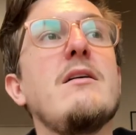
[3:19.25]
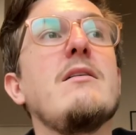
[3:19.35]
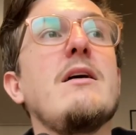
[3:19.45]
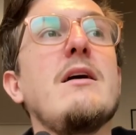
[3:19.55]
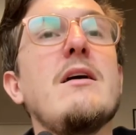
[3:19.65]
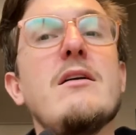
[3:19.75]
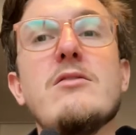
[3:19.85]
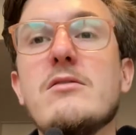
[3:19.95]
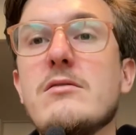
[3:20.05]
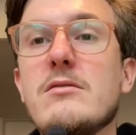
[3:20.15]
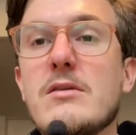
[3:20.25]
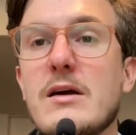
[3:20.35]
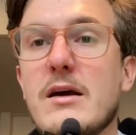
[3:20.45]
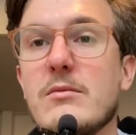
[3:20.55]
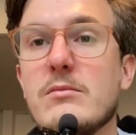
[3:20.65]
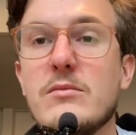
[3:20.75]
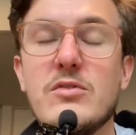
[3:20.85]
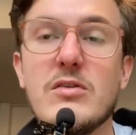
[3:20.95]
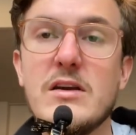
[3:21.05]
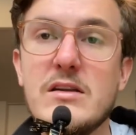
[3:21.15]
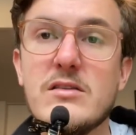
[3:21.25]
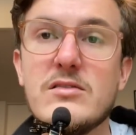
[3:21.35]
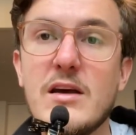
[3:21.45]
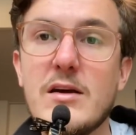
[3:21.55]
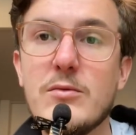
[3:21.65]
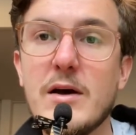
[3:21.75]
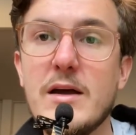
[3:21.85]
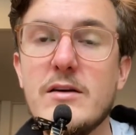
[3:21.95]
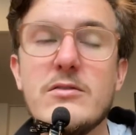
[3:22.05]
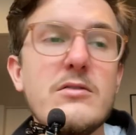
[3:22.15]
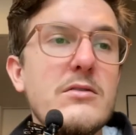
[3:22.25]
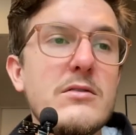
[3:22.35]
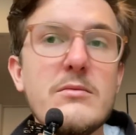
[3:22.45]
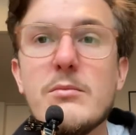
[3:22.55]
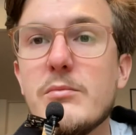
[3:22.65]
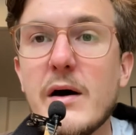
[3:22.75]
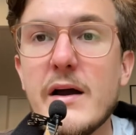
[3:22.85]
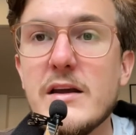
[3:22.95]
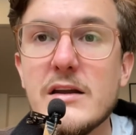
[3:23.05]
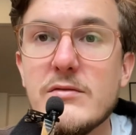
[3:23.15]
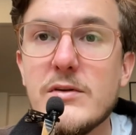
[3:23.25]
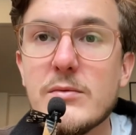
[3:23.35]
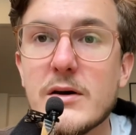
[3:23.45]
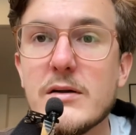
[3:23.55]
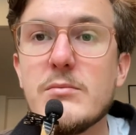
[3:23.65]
And so either stay away or buy it if you want.